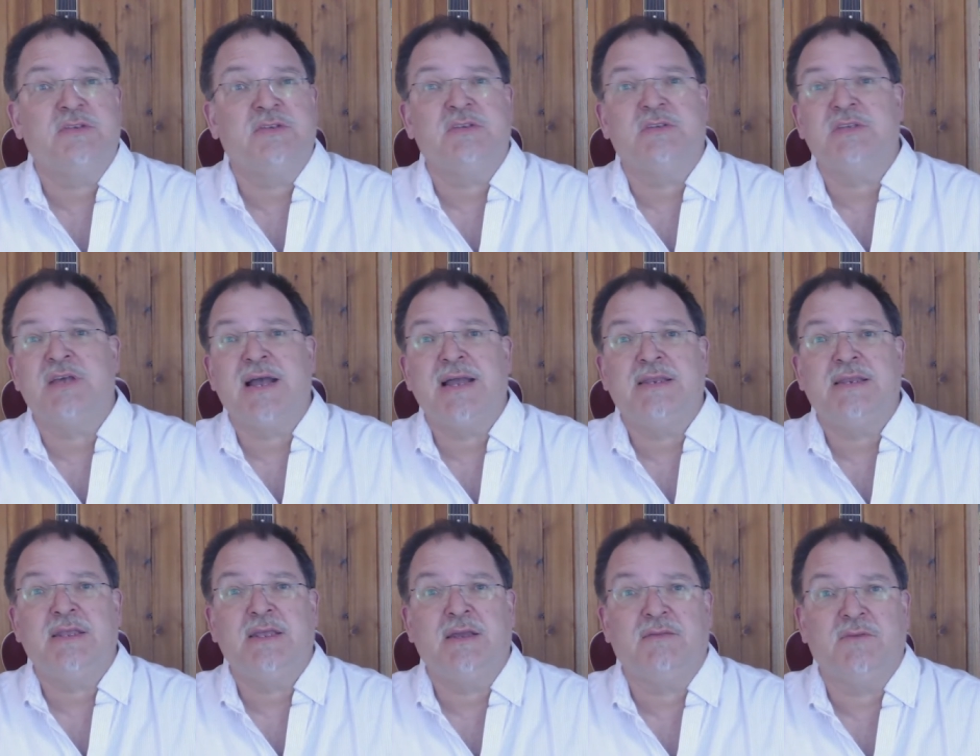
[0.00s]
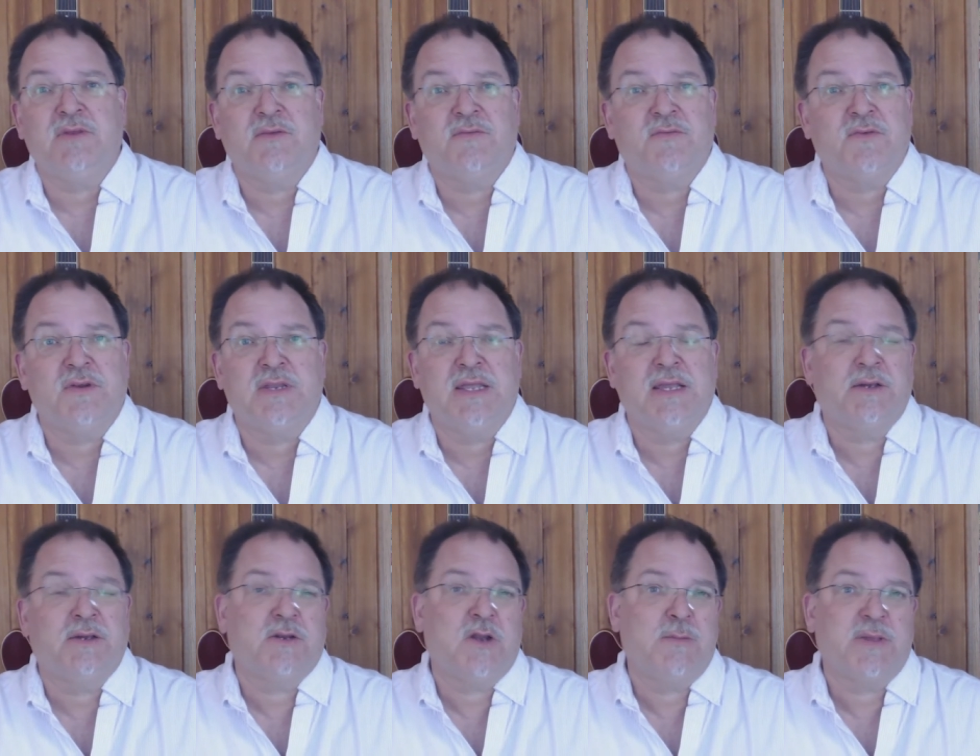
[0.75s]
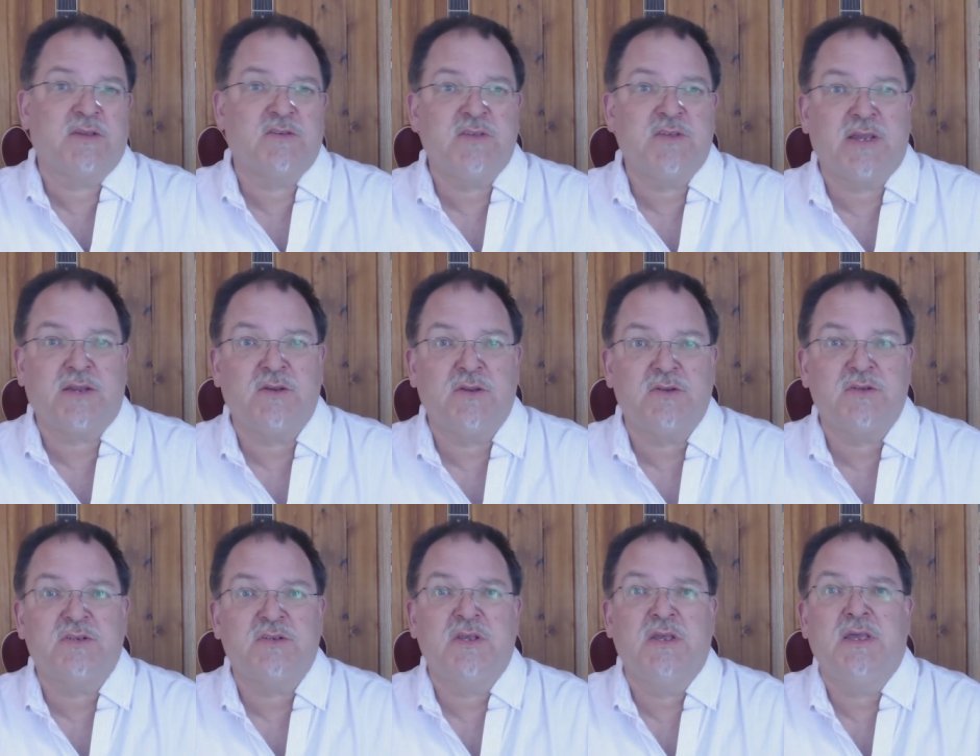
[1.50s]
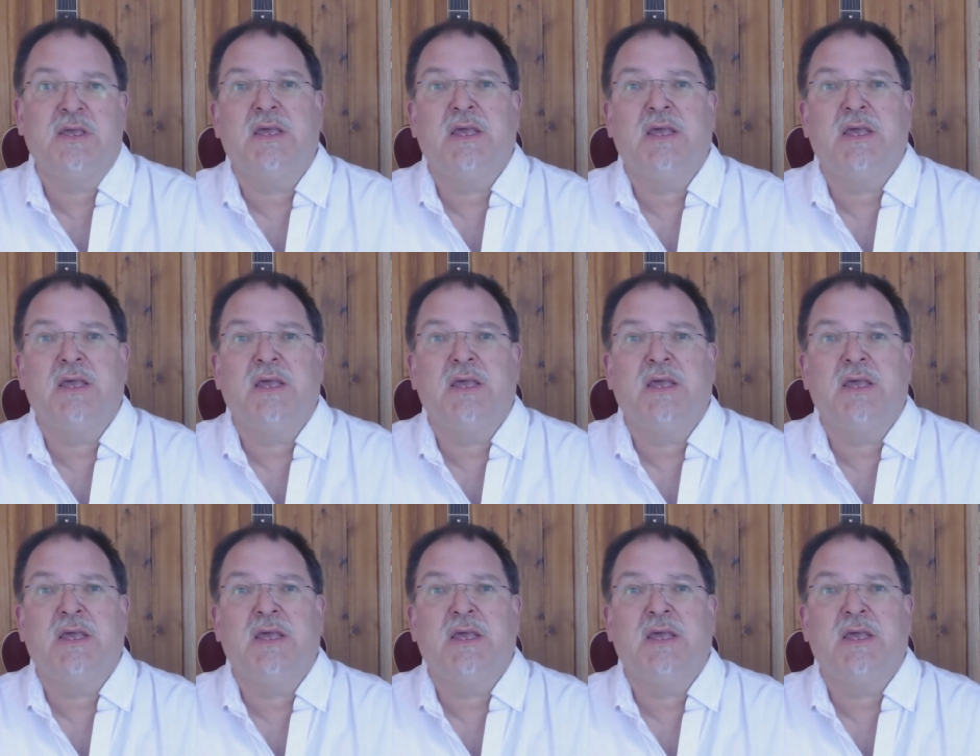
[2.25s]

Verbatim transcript: society of different economic sectors